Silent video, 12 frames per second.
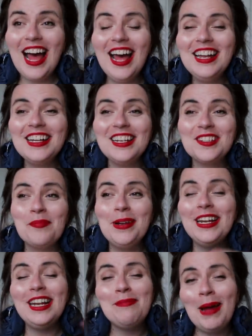And it's
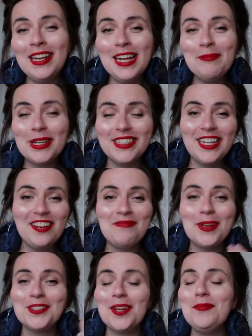completely pandemic
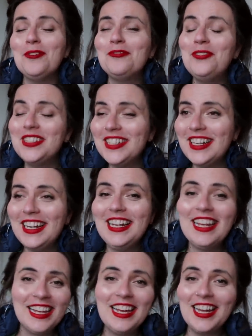safe because I'm not physically
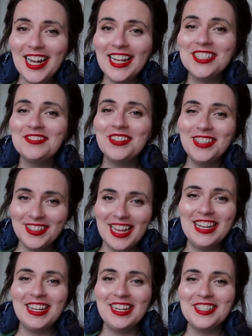licking a letter and
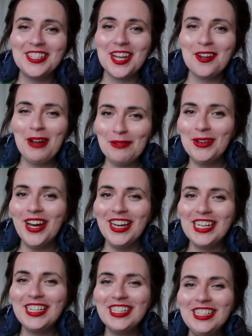sending it to you, am
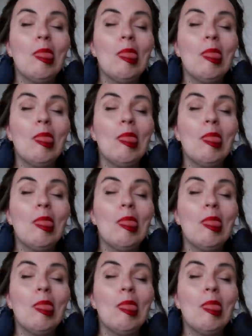I?